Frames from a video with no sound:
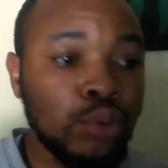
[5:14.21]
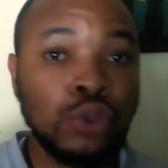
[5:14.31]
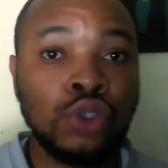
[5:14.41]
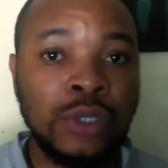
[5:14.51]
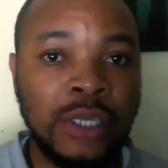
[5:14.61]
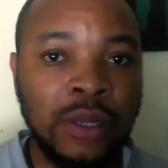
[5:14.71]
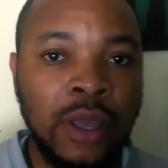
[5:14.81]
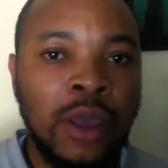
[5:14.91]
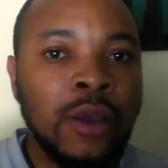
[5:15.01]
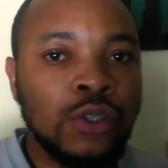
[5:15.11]
producing,
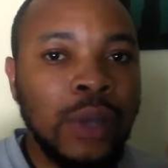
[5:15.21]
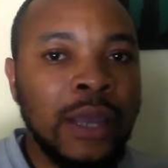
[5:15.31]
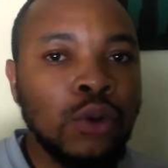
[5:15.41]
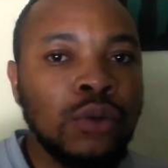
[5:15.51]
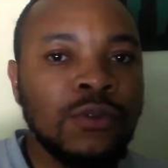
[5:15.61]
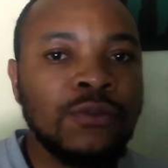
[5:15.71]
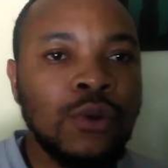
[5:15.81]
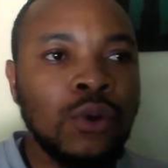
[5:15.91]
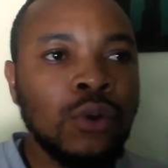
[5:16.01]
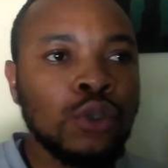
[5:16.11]
so I looked
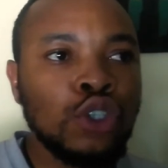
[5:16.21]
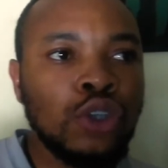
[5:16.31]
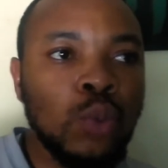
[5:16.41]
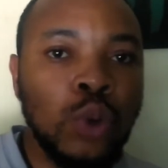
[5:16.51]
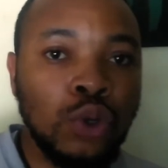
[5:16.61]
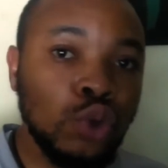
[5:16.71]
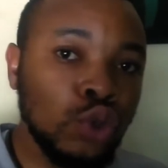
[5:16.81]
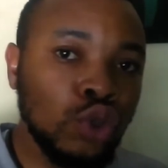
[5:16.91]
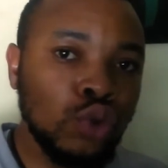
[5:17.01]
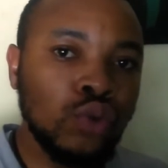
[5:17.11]
for someone who
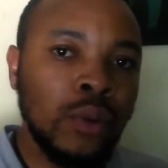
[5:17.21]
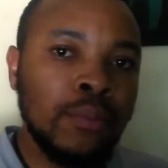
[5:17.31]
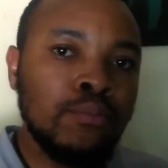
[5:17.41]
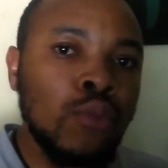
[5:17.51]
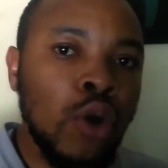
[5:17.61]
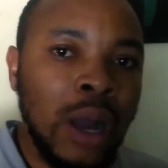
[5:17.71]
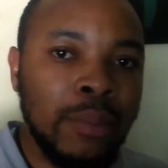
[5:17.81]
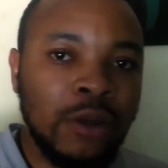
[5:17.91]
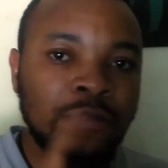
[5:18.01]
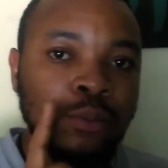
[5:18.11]
knew more
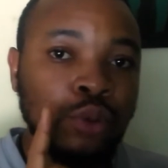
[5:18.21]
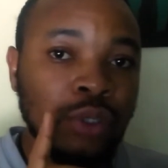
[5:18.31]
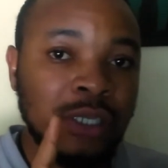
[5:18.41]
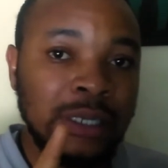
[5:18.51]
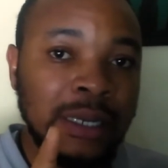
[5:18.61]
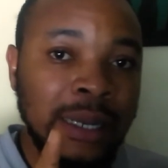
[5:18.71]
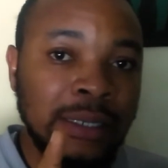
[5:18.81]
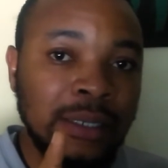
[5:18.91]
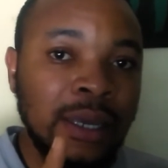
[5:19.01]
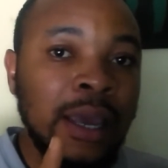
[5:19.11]
about film producing than I
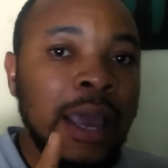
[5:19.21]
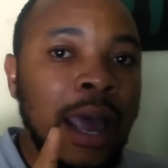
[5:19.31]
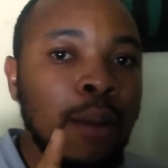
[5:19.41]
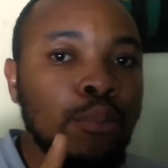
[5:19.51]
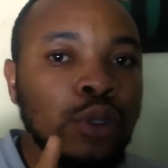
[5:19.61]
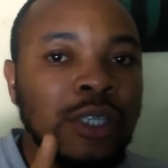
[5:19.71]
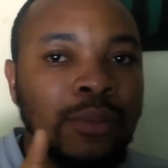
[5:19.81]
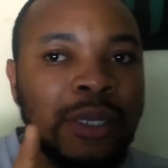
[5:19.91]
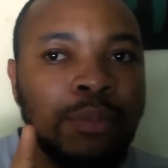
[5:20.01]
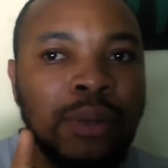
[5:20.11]
did, and put
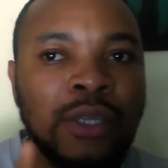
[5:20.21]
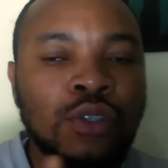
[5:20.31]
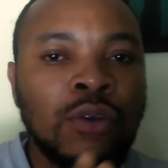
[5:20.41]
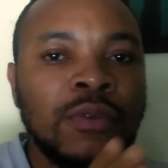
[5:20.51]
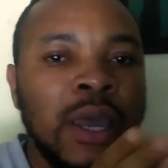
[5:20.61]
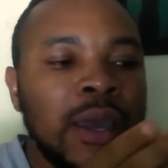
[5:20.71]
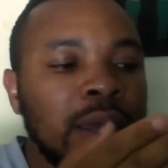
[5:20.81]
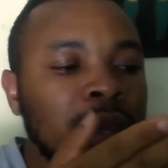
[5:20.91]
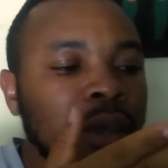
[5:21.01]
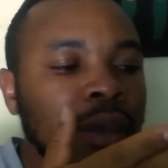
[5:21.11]
him in the place of
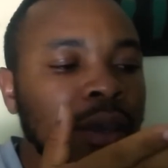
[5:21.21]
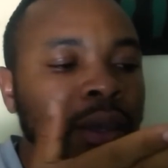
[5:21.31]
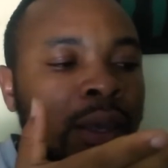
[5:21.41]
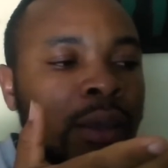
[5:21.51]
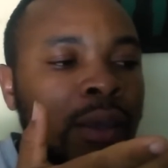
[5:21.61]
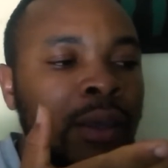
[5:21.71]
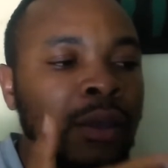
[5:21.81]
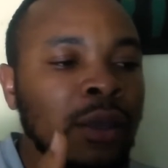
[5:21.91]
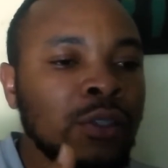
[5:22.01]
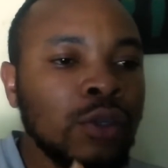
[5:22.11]

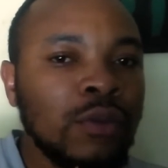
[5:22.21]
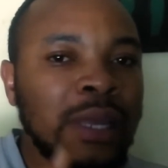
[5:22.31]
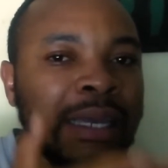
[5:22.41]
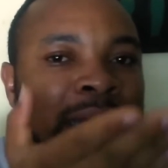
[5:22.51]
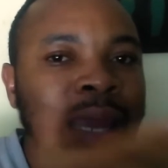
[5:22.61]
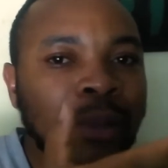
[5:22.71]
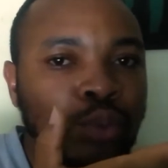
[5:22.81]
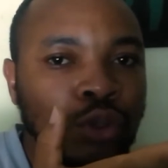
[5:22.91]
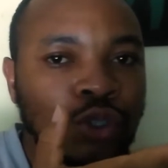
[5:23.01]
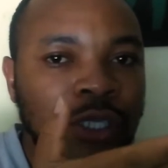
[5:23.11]
a sort of like a line
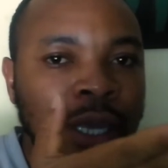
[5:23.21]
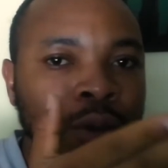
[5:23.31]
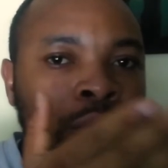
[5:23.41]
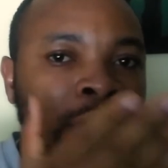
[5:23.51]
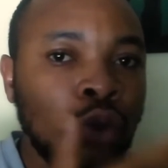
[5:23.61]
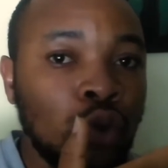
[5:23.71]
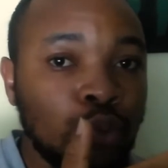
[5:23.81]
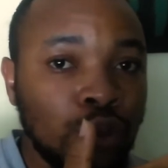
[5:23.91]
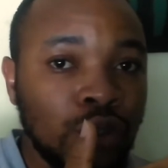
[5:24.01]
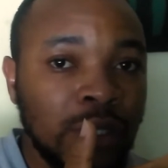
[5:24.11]
producer or a
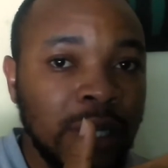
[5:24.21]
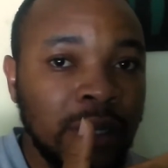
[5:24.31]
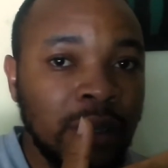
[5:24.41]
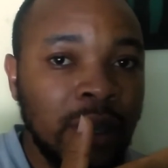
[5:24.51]
co-producer.